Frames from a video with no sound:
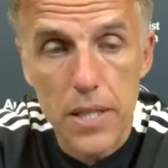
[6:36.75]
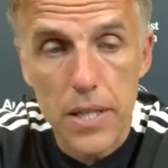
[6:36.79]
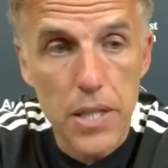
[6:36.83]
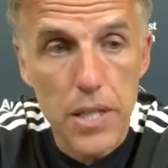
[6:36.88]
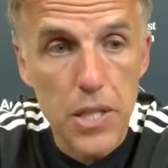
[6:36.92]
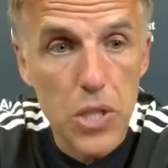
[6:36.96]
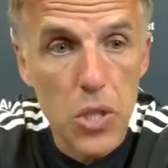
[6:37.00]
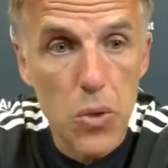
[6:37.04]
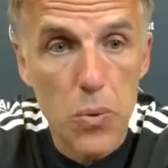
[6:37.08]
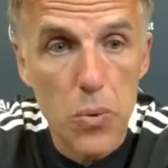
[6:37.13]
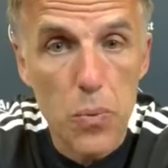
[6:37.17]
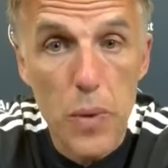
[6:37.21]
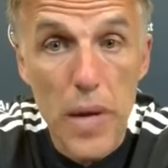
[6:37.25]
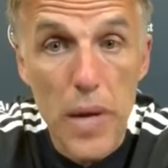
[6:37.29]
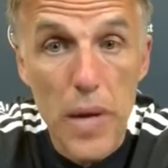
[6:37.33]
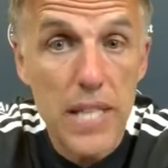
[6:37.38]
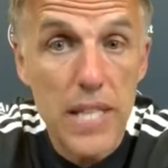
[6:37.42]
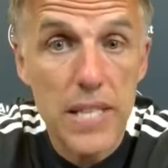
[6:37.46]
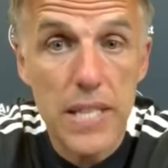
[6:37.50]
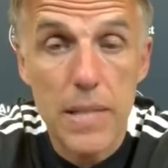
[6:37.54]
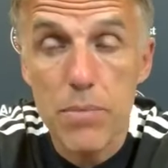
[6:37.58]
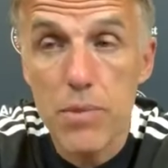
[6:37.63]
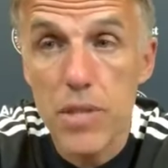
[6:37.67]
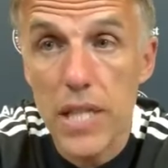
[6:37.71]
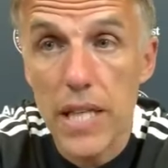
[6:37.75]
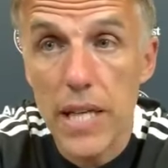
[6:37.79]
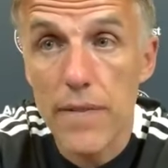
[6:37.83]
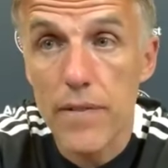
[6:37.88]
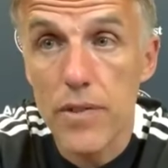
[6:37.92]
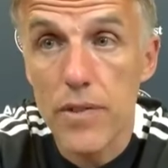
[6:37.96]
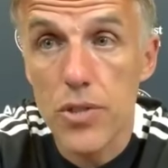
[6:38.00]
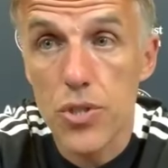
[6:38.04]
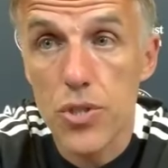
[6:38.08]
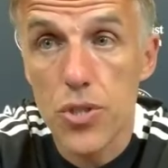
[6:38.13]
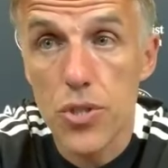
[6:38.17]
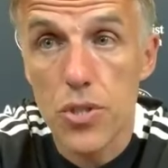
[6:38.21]
You know, we asked him to give
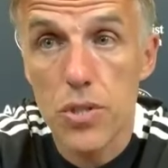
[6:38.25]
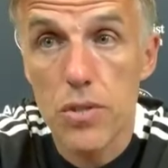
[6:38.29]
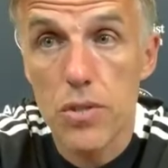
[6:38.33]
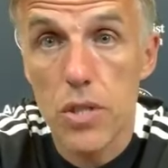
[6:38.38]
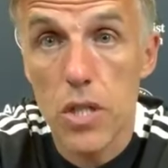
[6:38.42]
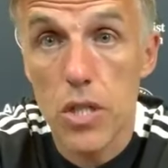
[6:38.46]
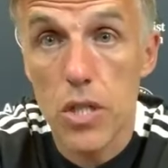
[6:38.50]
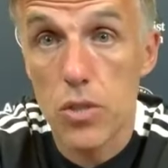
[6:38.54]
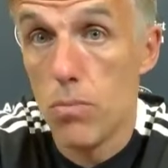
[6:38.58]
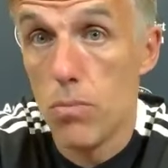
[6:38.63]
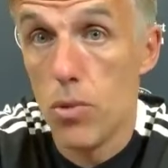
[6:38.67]
us as